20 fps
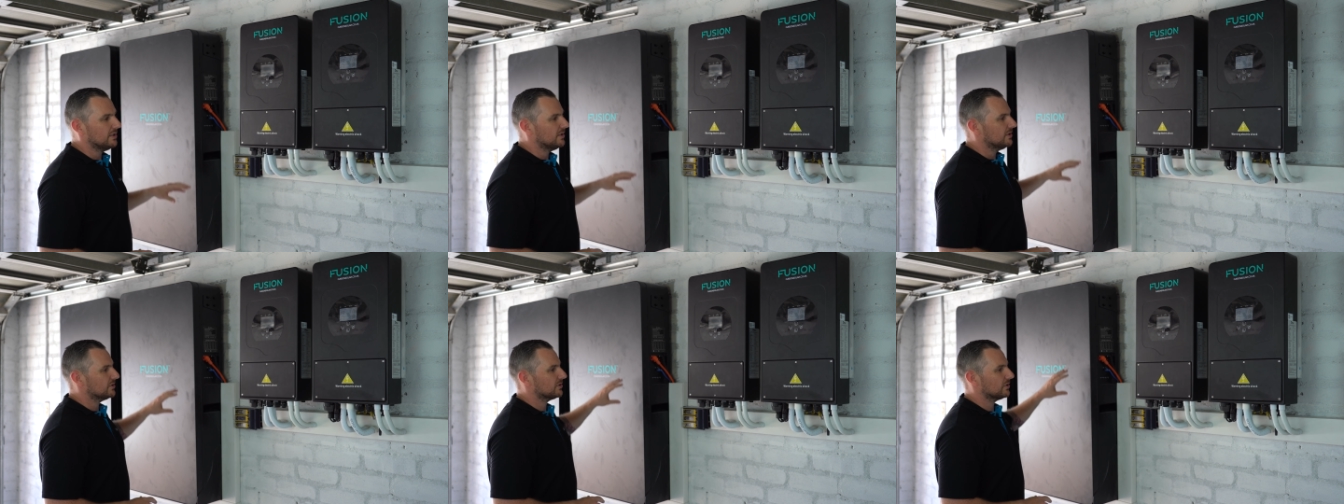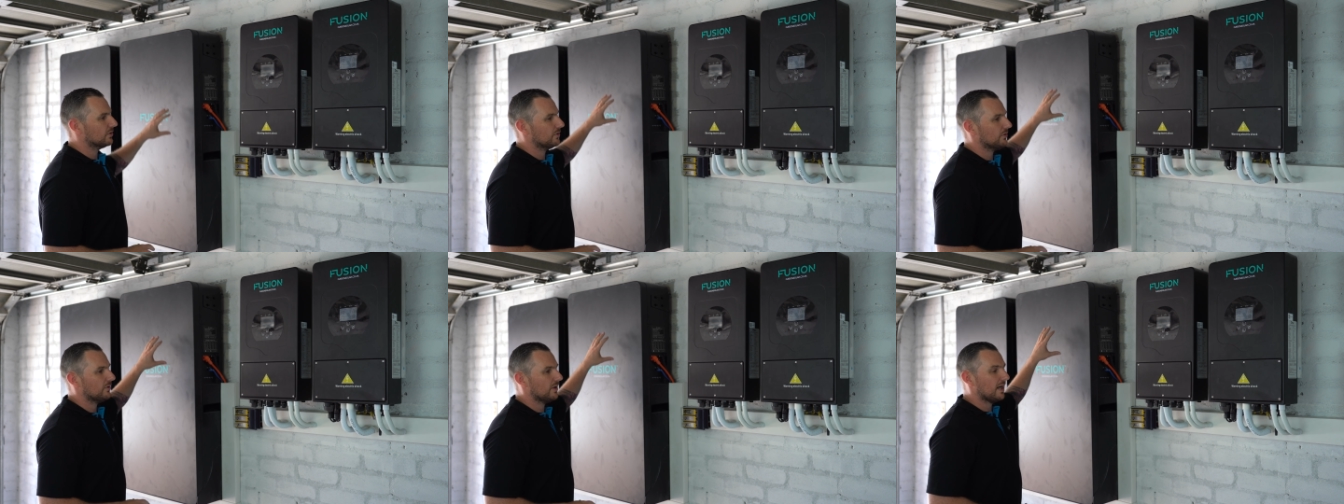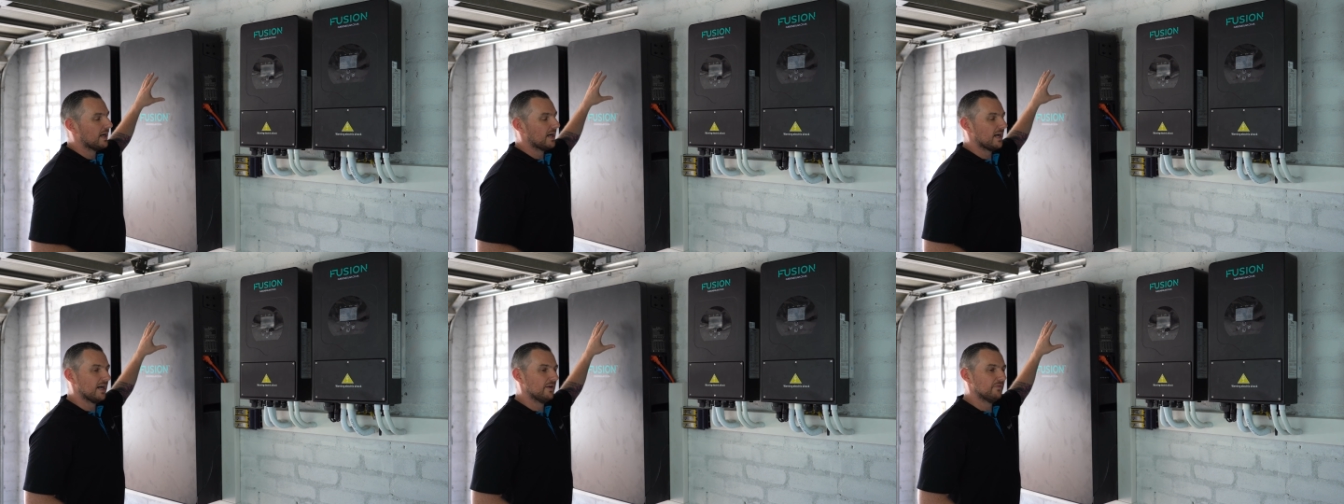
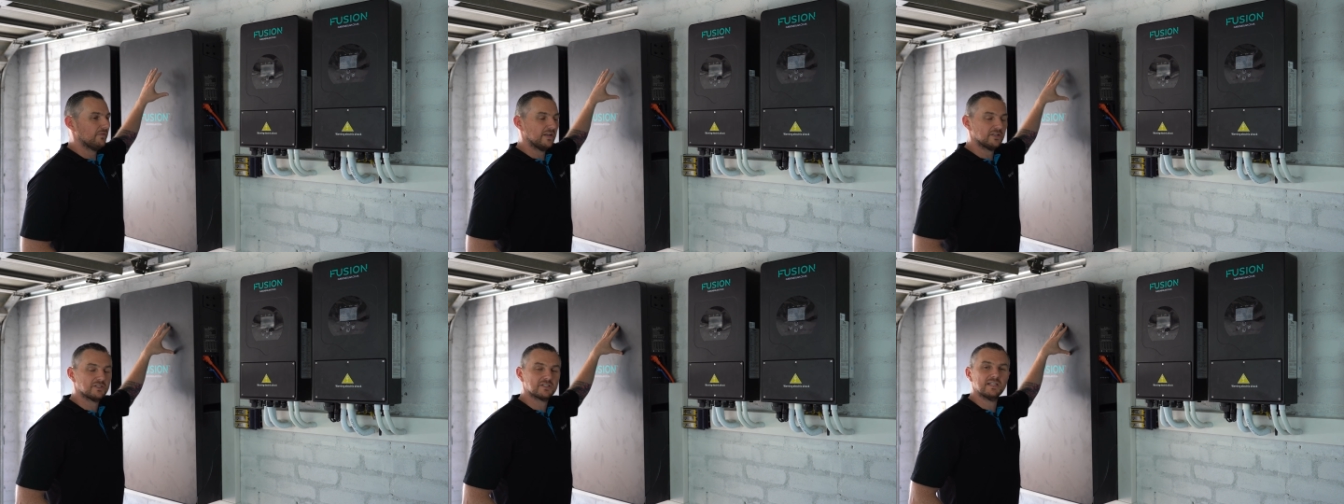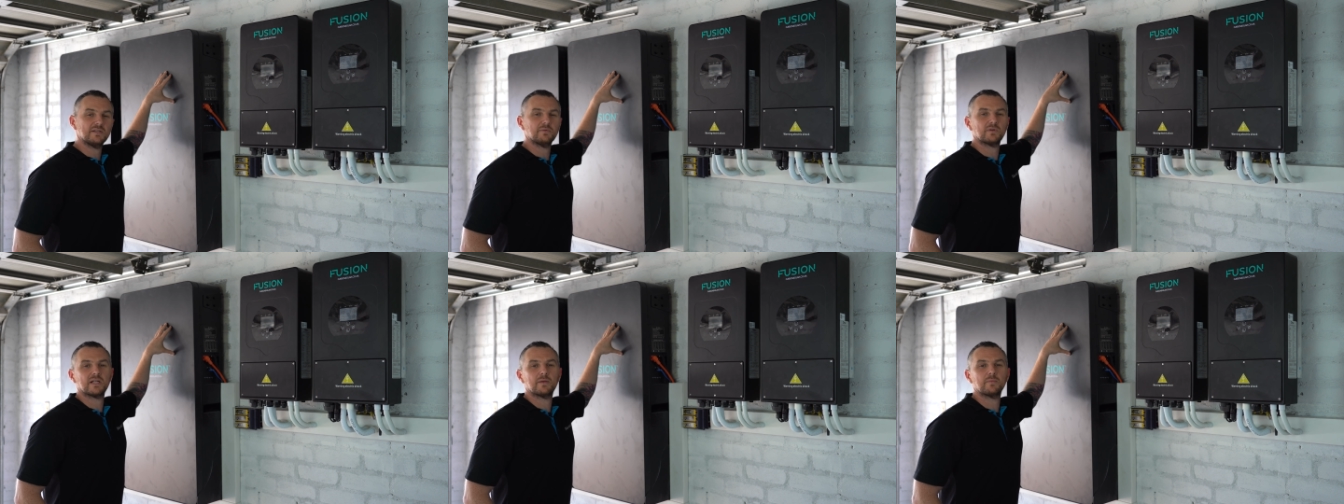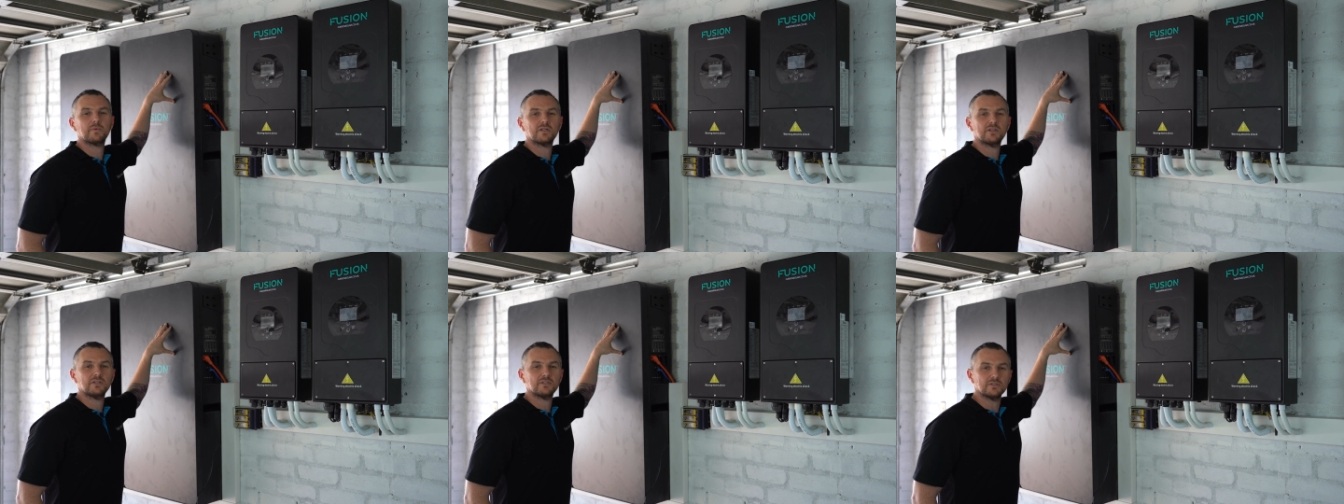So eventually what
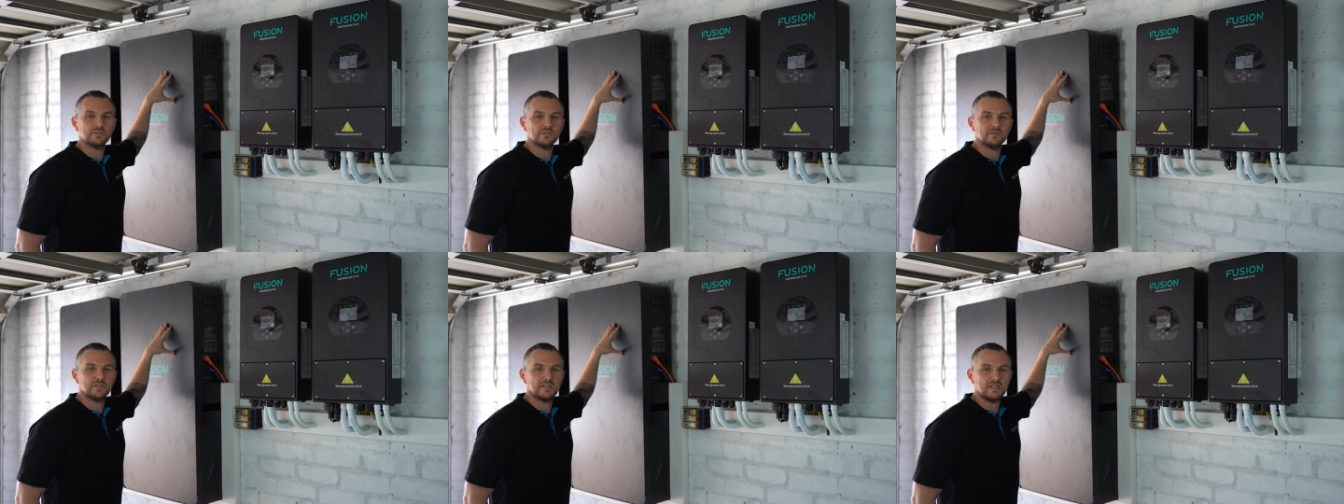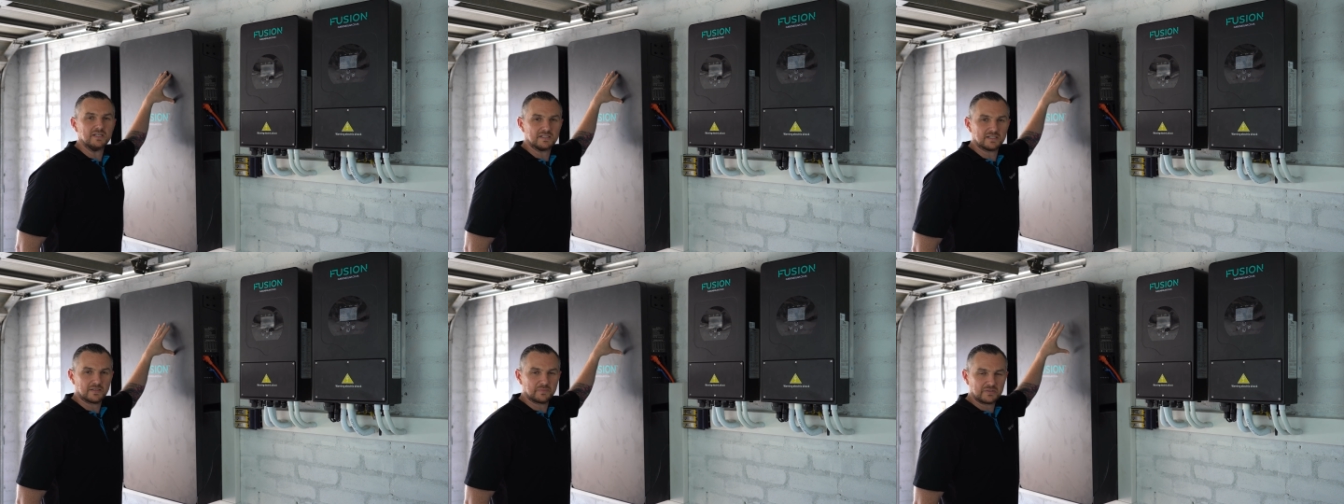I'm gonna do is